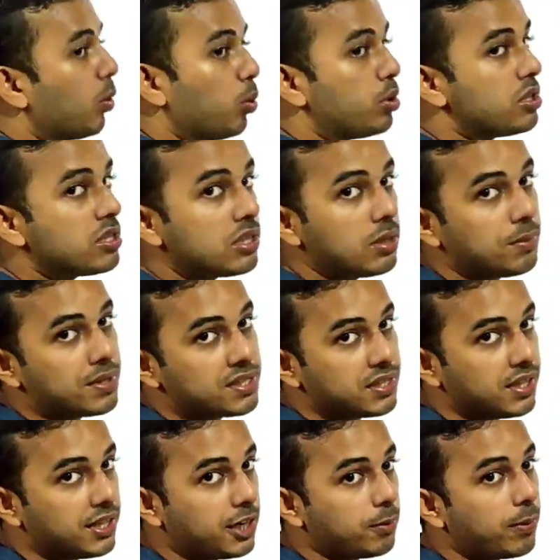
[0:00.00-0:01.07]
which is
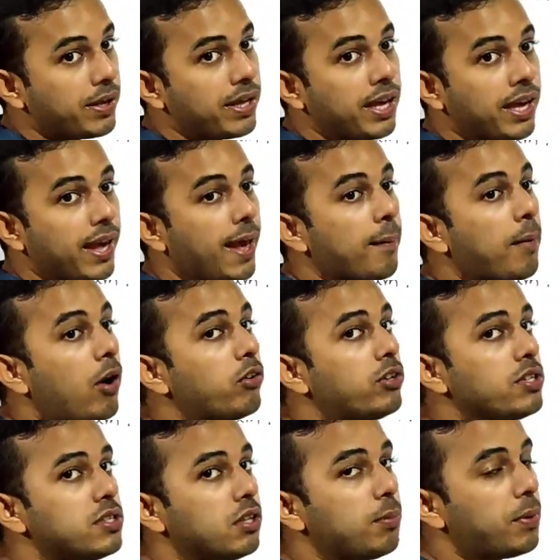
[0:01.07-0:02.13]
represented by A. Amount
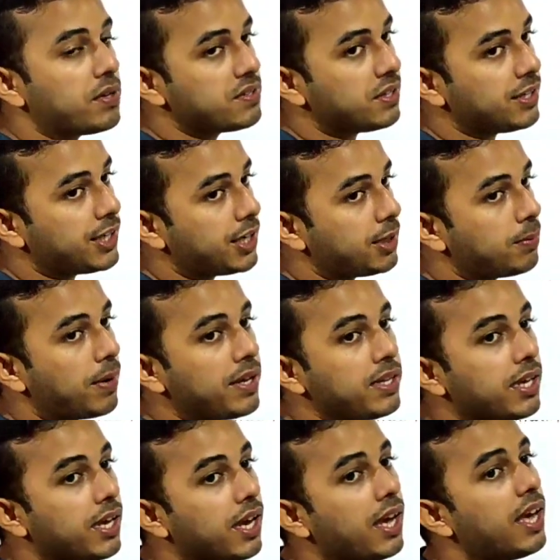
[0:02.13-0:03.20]
is represented by
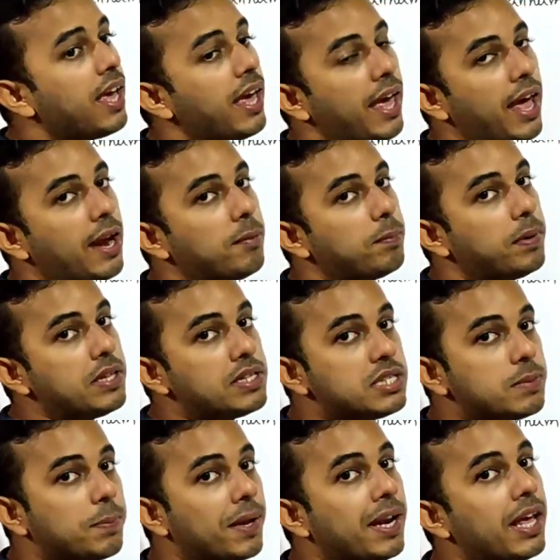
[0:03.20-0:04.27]
A, and
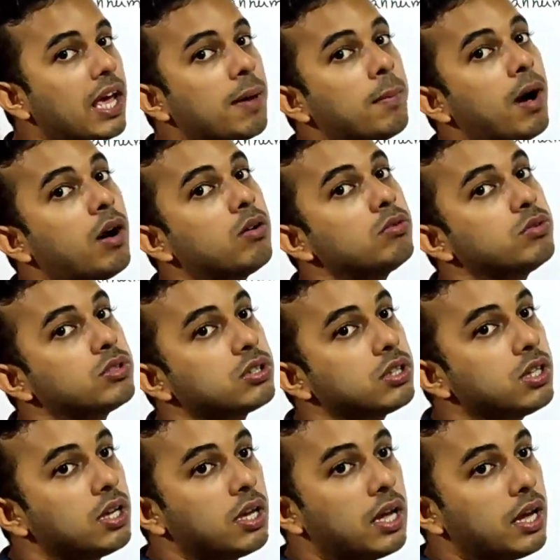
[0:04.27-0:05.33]
principal amount
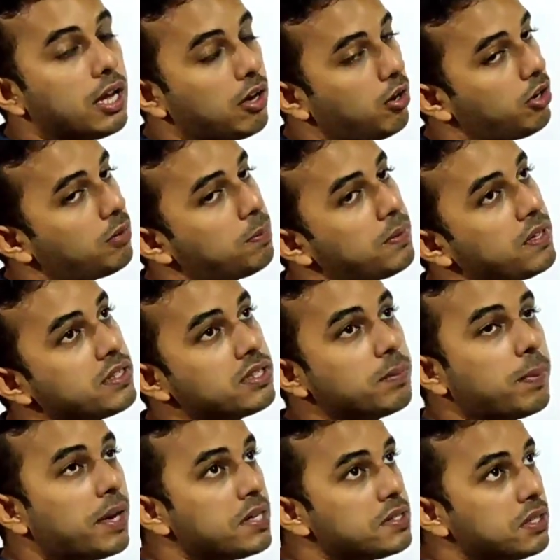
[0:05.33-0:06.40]
or
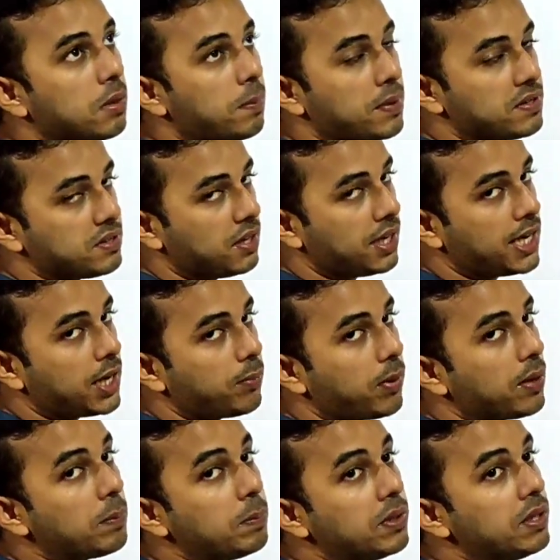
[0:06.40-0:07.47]
principal is represented
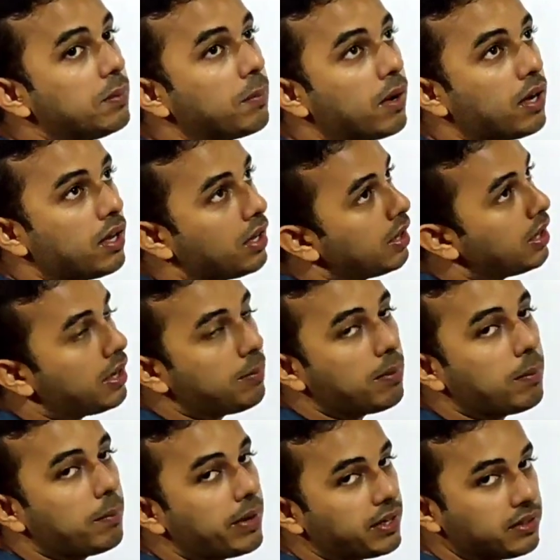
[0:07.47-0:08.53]
by B.
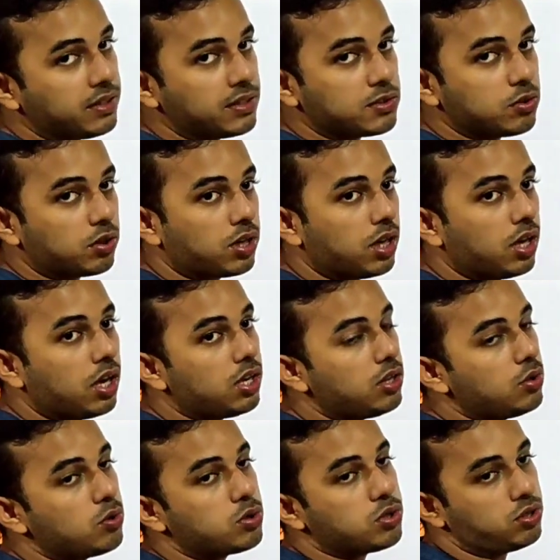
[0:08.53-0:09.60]
Remember this. Okay,
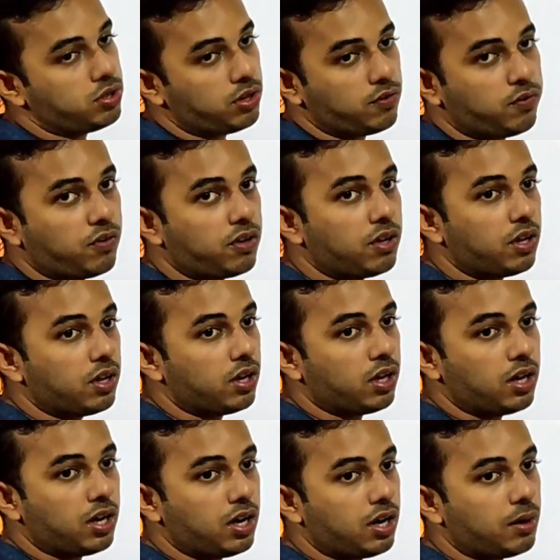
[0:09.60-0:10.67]
you shouldn't
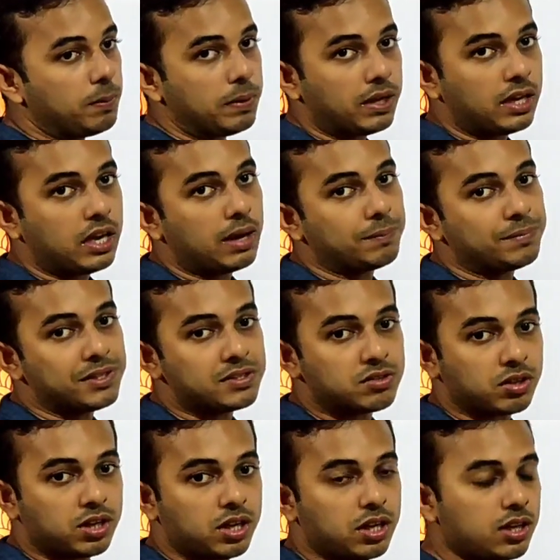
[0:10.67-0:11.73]
mingle up this.
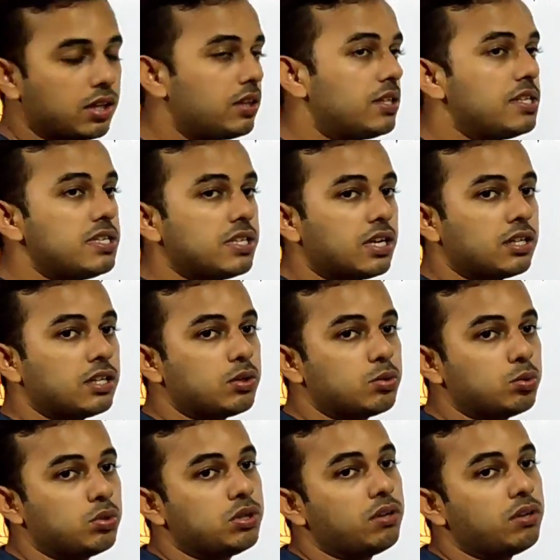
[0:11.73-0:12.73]
Okay, these are the two